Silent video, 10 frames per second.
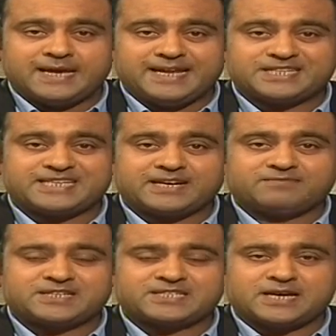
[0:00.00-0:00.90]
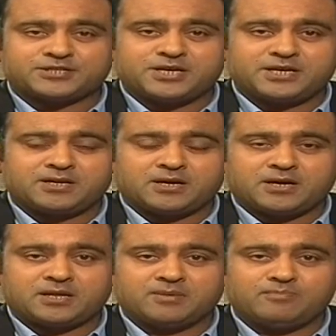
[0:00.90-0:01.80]
instead of discussing
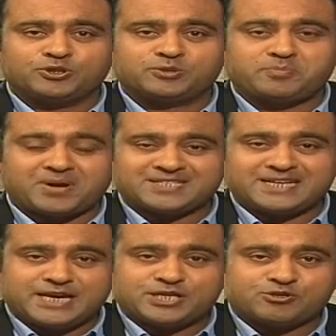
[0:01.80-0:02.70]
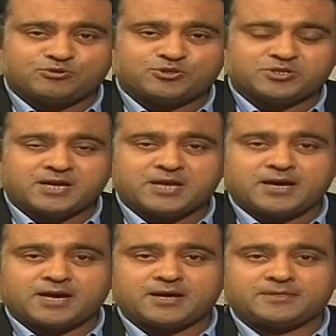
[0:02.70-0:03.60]
the most pressing issues
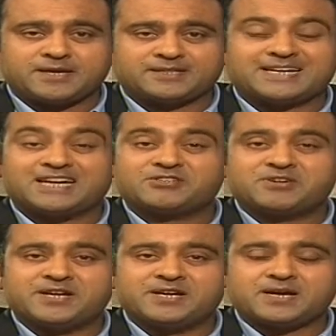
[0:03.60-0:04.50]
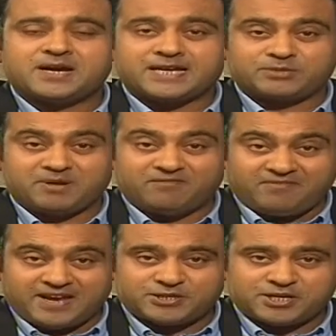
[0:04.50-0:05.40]
that the country has been
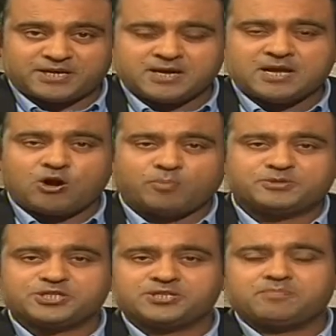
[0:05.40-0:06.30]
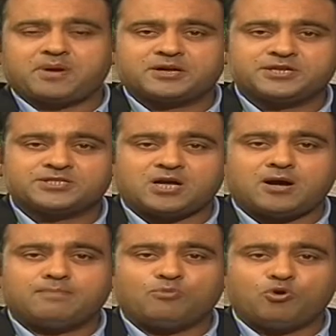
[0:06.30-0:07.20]
facing, opposition parties
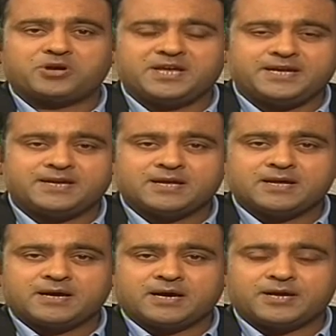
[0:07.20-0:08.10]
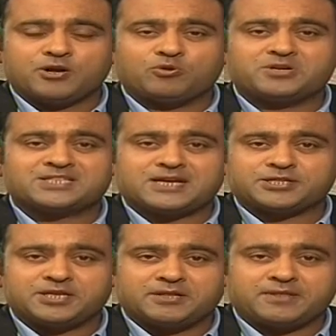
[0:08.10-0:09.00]
are more keen
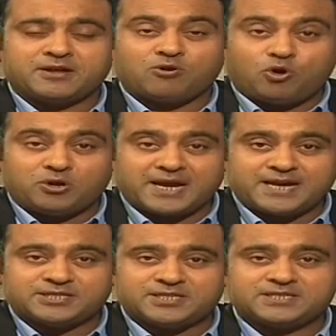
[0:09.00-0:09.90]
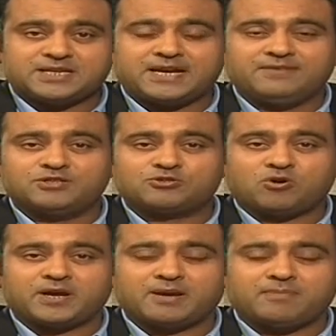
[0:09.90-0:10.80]
discussing their own cases and even
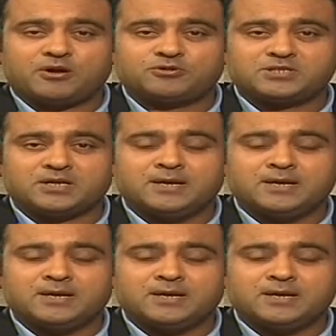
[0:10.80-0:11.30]
talking about